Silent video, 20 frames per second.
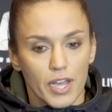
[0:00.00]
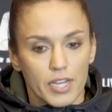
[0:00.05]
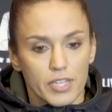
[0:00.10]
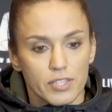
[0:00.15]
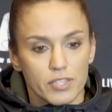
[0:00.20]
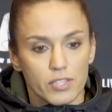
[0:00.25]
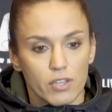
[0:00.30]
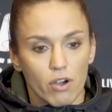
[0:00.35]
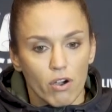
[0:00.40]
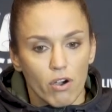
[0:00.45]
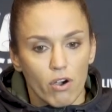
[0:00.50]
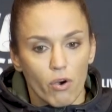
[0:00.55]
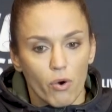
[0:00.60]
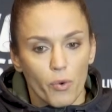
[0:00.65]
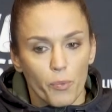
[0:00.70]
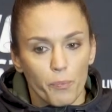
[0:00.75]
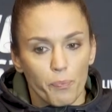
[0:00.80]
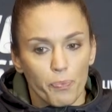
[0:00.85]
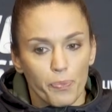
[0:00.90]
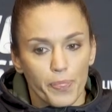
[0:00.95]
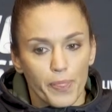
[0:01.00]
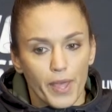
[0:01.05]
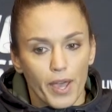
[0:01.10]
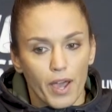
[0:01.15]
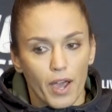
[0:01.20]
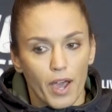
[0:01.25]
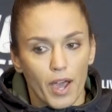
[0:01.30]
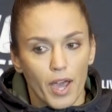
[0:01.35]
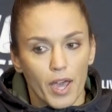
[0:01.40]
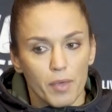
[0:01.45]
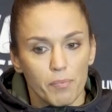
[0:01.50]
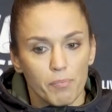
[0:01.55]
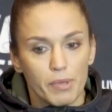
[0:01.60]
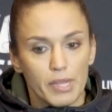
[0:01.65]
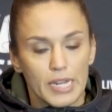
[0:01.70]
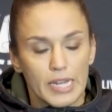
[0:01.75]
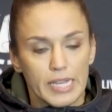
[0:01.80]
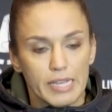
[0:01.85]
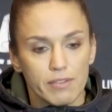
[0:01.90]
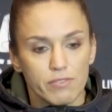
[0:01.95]
So I
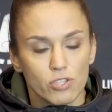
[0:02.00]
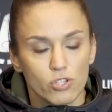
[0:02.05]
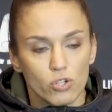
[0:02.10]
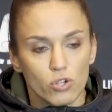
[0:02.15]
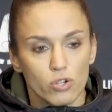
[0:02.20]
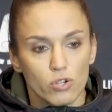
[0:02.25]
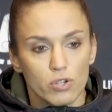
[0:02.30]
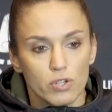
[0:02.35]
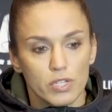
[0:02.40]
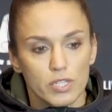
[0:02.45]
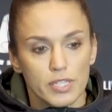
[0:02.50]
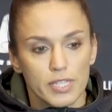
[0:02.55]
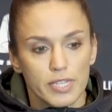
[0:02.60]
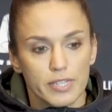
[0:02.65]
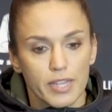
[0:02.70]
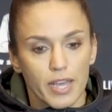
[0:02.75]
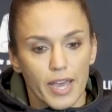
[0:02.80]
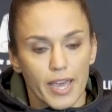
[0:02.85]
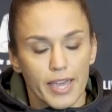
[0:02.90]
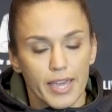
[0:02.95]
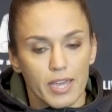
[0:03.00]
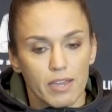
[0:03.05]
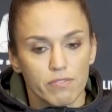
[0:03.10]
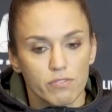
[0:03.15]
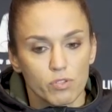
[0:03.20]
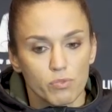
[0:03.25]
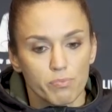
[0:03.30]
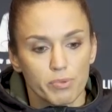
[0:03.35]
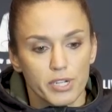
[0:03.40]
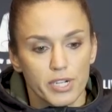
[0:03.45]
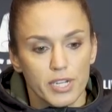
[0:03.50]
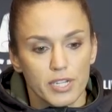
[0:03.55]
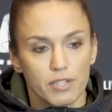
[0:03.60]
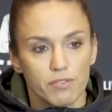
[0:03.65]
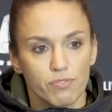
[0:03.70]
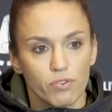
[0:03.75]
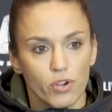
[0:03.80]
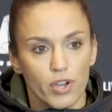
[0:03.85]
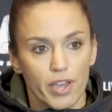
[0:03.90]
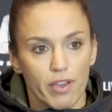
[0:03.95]
believe that I have to be ready
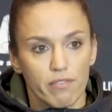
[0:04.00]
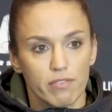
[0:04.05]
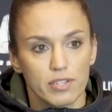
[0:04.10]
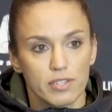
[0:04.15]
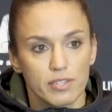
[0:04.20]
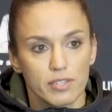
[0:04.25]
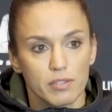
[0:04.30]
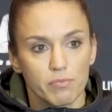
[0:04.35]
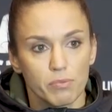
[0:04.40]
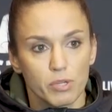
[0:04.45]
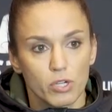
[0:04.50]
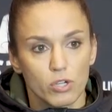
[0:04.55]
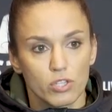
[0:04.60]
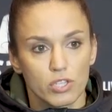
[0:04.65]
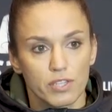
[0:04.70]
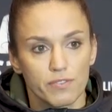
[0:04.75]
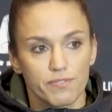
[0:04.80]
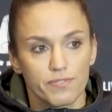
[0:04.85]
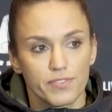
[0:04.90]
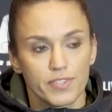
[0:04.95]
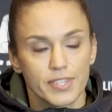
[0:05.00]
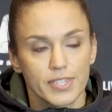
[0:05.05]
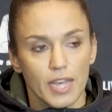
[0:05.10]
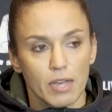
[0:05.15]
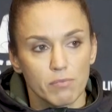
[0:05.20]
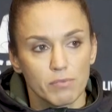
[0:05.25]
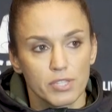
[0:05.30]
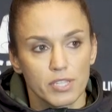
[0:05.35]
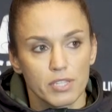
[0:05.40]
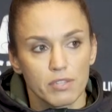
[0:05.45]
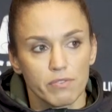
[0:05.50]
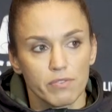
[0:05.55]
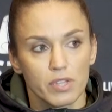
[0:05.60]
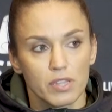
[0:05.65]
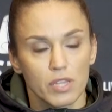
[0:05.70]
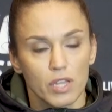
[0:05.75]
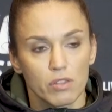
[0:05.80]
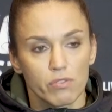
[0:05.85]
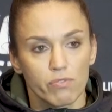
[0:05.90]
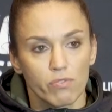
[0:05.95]
for everything, because if something will
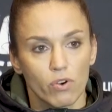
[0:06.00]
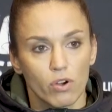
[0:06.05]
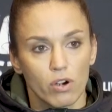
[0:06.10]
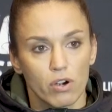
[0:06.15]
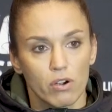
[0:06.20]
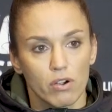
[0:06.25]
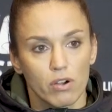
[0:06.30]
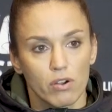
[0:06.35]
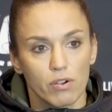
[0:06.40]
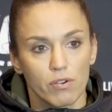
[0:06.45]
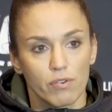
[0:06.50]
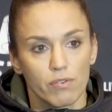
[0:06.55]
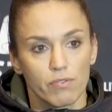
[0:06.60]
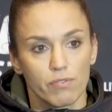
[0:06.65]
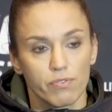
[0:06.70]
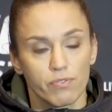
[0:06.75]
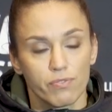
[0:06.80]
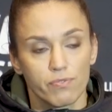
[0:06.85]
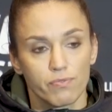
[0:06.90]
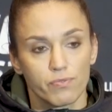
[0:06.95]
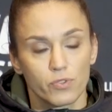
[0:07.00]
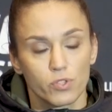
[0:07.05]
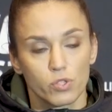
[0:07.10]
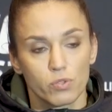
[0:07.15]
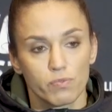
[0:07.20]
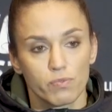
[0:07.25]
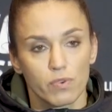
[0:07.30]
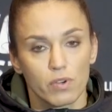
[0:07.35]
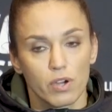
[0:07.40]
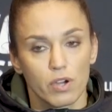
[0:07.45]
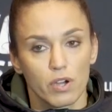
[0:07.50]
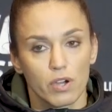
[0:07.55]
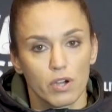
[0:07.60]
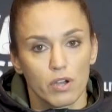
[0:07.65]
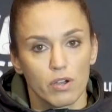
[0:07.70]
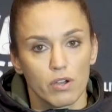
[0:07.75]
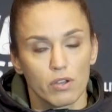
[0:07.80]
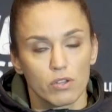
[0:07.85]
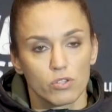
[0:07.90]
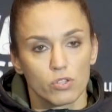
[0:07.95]
not work
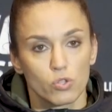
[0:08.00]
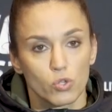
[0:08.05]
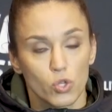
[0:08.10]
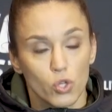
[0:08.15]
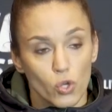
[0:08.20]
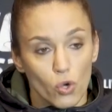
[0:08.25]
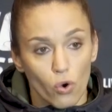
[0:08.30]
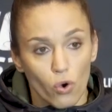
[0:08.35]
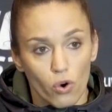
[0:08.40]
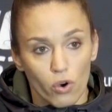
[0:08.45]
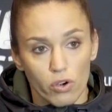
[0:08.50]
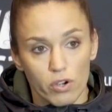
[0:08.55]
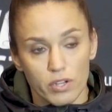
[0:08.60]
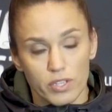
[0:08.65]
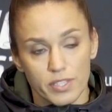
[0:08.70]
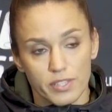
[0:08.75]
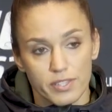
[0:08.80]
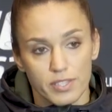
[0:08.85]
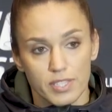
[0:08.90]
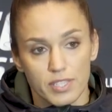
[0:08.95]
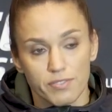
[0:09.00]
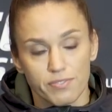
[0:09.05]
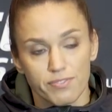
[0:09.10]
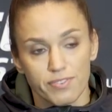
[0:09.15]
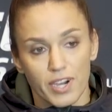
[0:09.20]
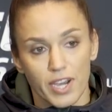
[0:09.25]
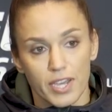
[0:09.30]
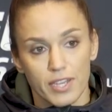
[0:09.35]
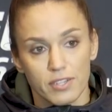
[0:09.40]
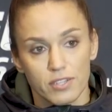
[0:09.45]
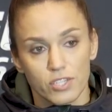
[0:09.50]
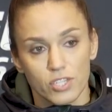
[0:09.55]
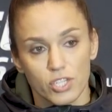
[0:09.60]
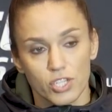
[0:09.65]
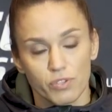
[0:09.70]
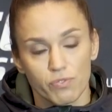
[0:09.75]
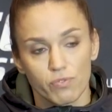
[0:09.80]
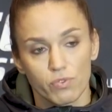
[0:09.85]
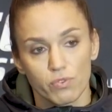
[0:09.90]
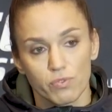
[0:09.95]
to her in this fight,
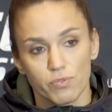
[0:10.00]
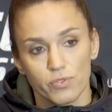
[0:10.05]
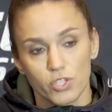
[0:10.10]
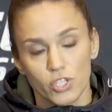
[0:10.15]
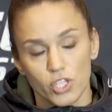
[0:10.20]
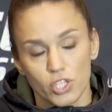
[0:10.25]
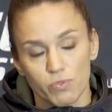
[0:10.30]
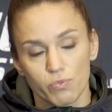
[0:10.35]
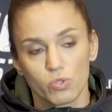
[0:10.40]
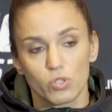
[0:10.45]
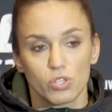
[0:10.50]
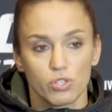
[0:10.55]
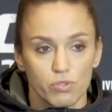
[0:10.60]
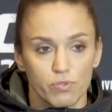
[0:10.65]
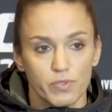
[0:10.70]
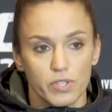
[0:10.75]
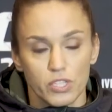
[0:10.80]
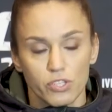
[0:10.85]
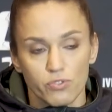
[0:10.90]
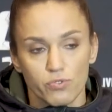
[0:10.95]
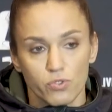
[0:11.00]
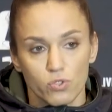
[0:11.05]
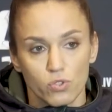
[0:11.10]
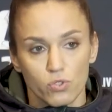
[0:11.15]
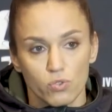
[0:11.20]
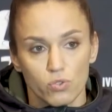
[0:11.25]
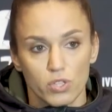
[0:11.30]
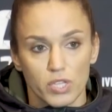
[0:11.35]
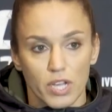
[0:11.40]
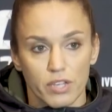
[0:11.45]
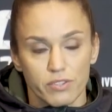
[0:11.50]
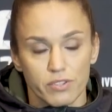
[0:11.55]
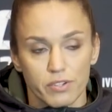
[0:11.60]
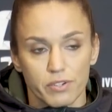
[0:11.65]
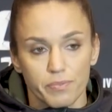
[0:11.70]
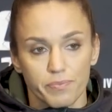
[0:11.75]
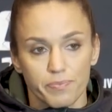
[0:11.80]
she would switch to another.